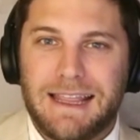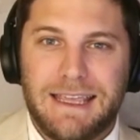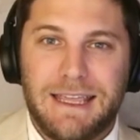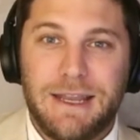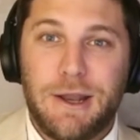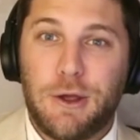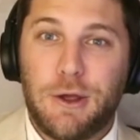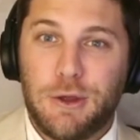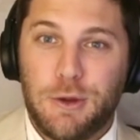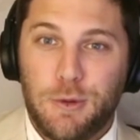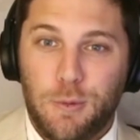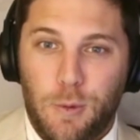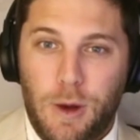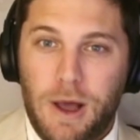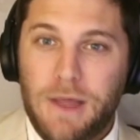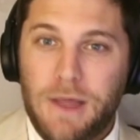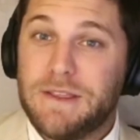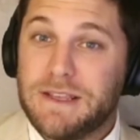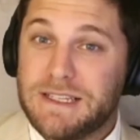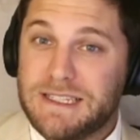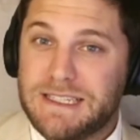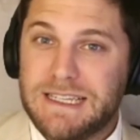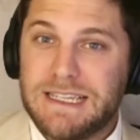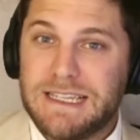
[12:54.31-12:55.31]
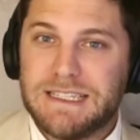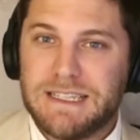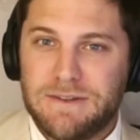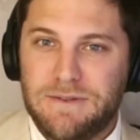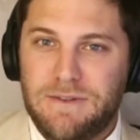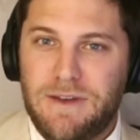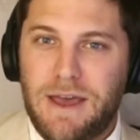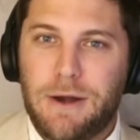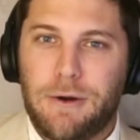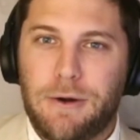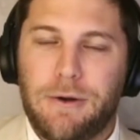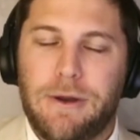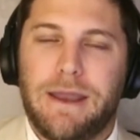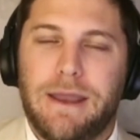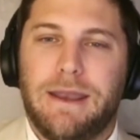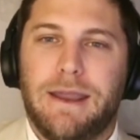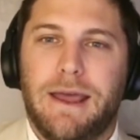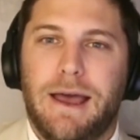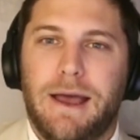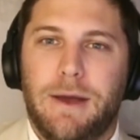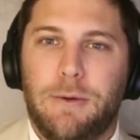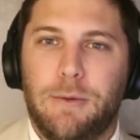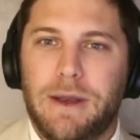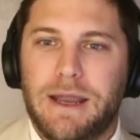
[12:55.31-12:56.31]
You want the seasoned veteran
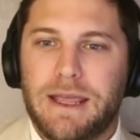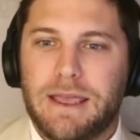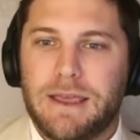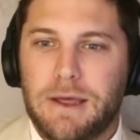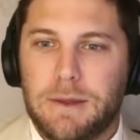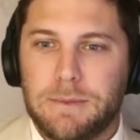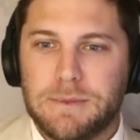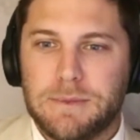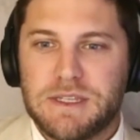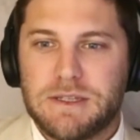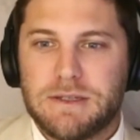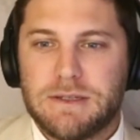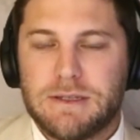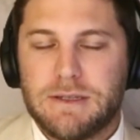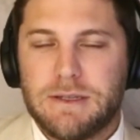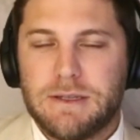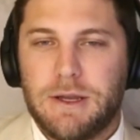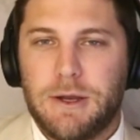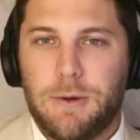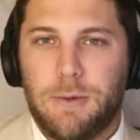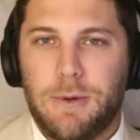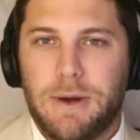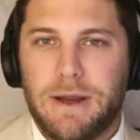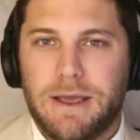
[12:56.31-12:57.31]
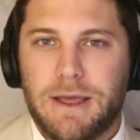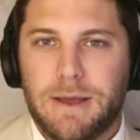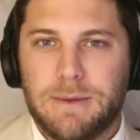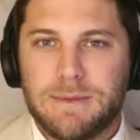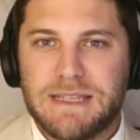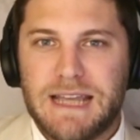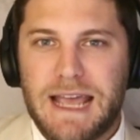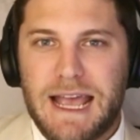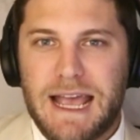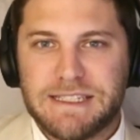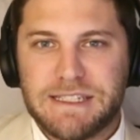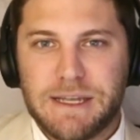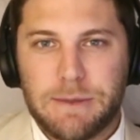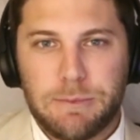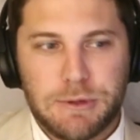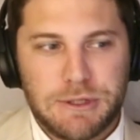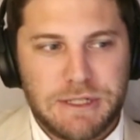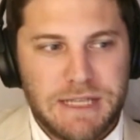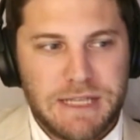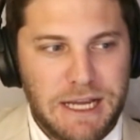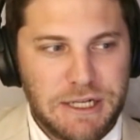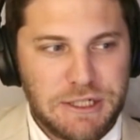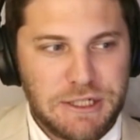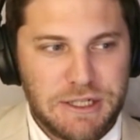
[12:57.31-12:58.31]
when it comes to asset
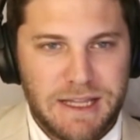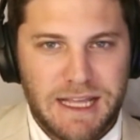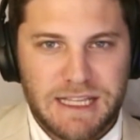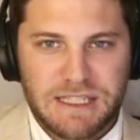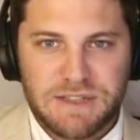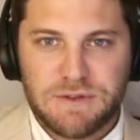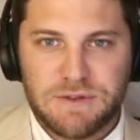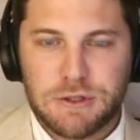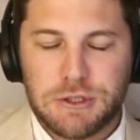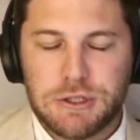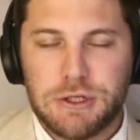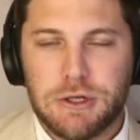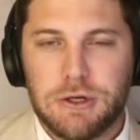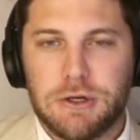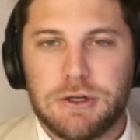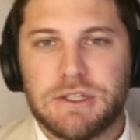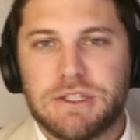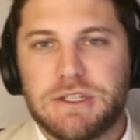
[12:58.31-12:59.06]
protection. That's for sure.